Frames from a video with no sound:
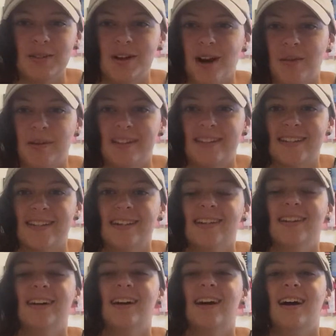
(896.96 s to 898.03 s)
who commented.
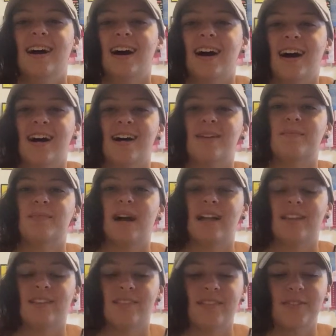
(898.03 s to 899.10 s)
I
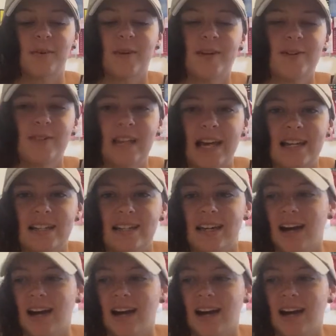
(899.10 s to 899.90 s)
love everyone who liked.